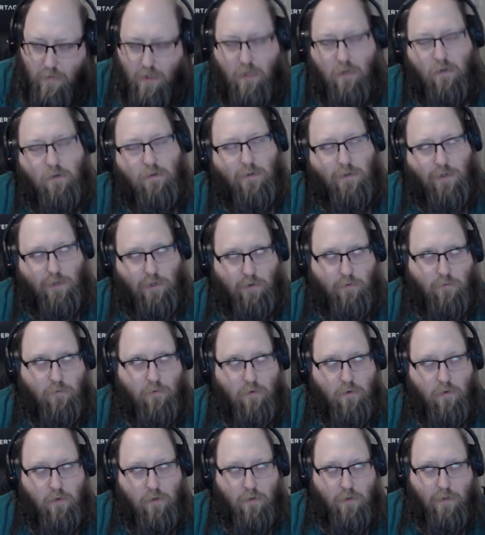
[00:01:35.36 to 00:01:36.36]
So,
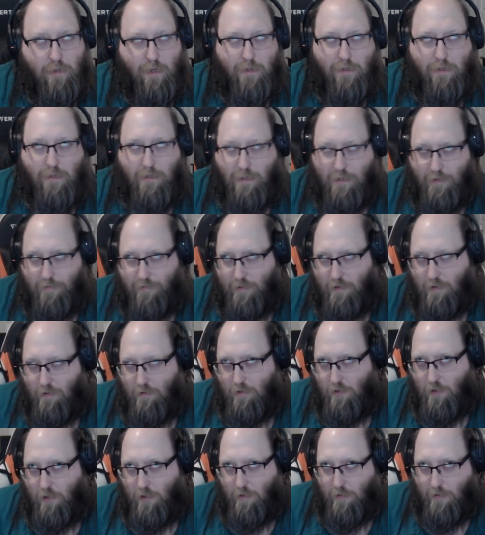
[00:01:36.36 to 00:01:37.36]
2007
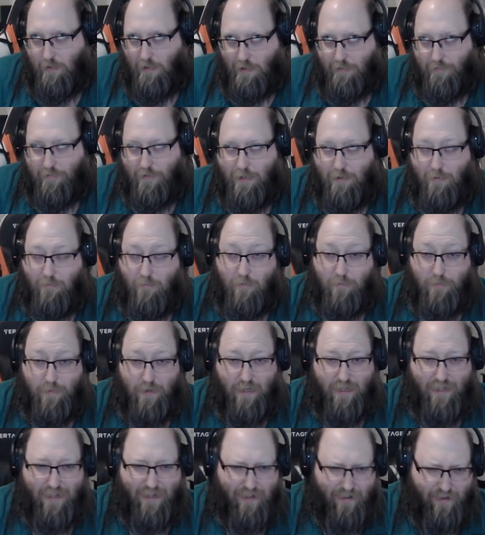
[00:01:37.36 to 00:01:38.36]
to 17 would be
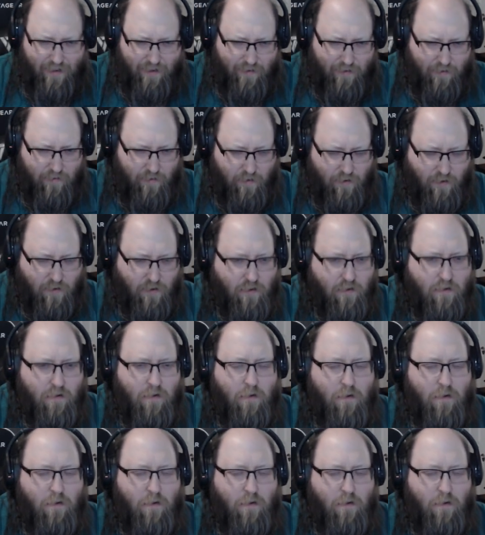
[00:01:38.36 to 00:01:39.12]
10 years.